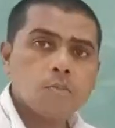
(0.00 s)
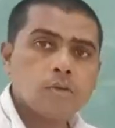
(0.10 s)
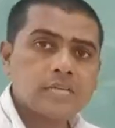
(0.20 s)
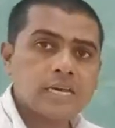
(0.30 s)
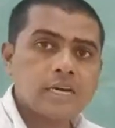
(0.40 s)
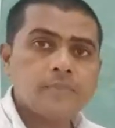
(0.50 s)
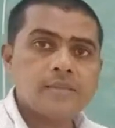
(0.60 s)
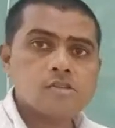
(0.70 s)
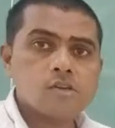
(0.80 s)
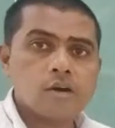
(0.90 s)
Both cannot
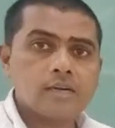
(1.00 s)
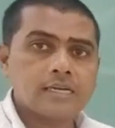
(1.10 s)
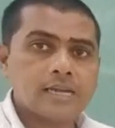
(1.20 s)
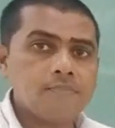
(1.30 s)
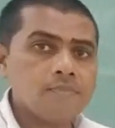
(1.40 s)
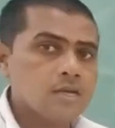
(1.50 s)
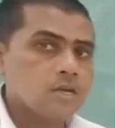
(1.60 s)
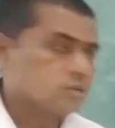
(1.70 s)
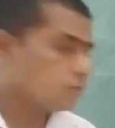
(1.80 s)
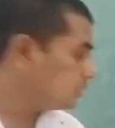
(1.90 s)
be 0 at a time.
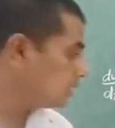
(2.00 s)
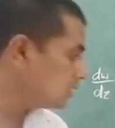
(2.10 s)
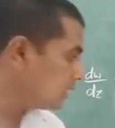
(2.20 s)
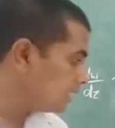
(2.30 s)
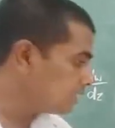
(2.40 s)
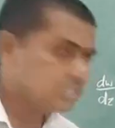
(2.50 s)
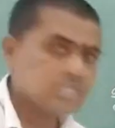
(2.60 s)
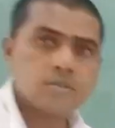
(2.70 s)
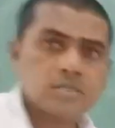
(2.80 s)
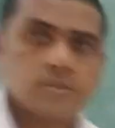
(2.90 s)
So for the reason, either
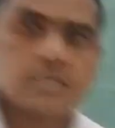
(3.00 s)
this must be